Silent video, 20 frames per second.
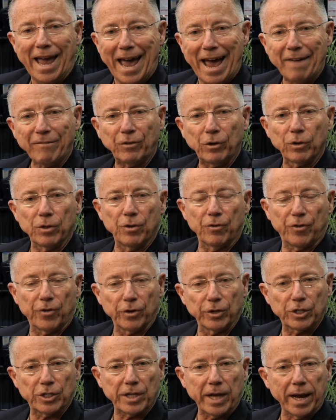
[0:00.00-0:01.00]
After the
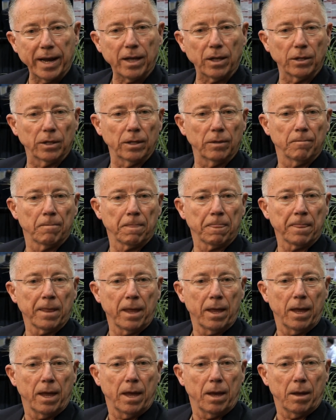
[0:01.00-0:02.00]
first cycle,
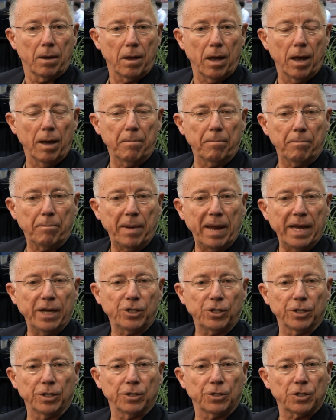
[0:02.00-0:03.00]
uh,
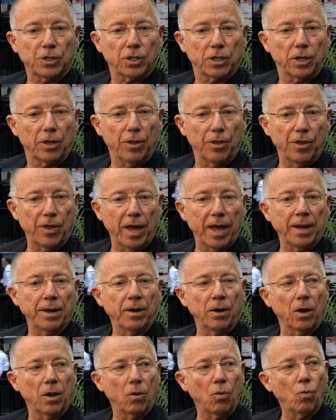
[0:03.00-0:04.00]
patients
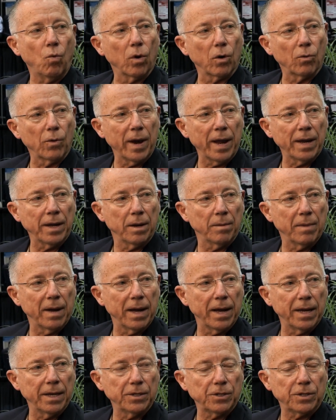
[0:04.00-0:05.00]
then were
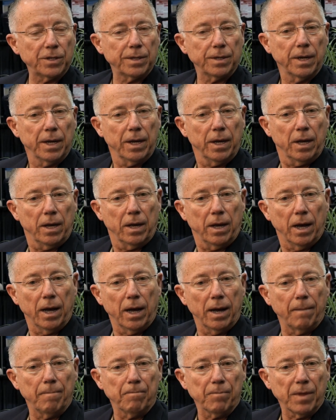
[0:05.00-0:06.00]
randomized
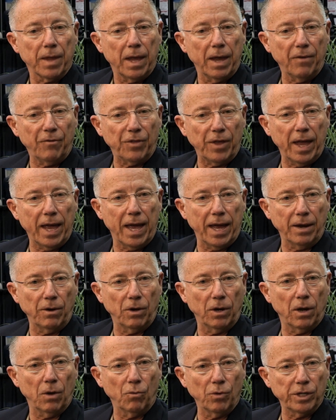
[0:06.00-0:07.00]
um, if they
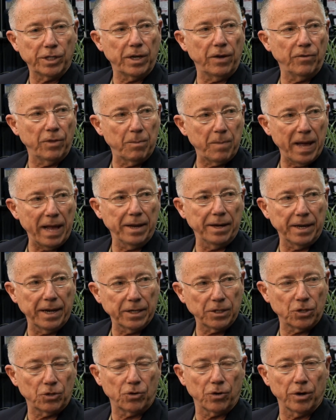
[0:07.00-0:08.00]
had received the
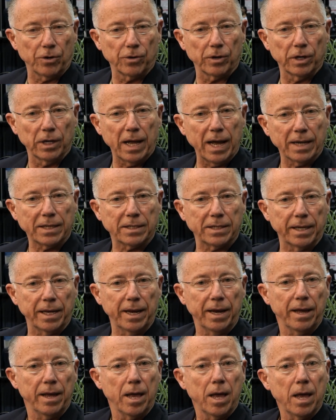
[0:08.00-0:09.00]
palonosetron or
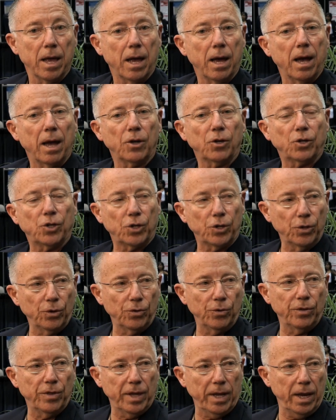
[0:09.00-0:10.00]
aloxi
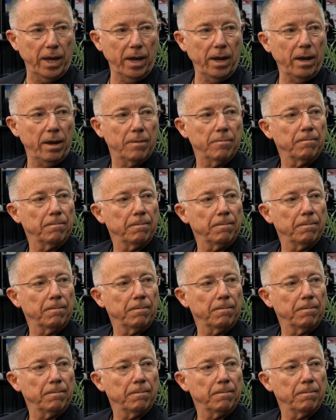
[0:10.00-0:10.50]
to the